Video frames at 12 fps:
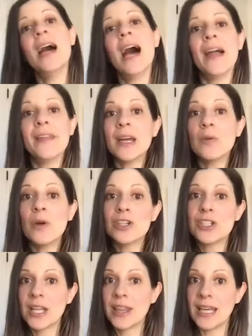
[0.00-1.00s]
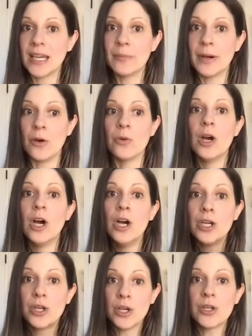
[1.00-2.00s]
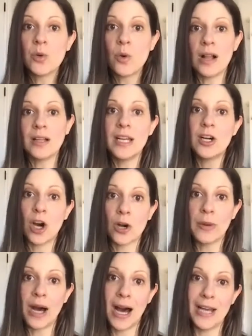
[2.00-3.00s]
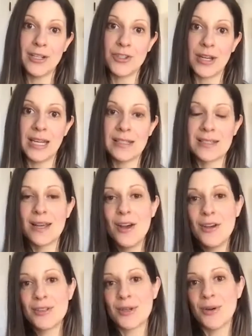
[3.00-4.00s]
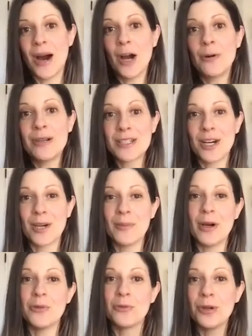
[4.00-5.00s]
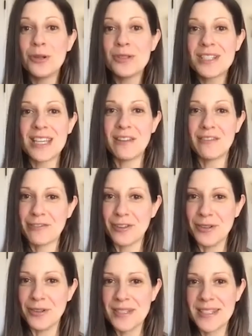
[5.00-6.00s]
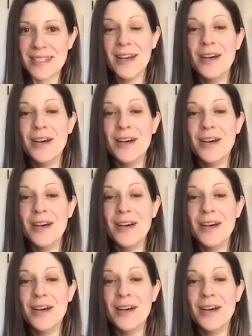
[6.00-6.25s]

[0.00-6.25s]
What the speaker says: And then I want you to think about good quality carbohydrates. So I always talk about roots and fruits.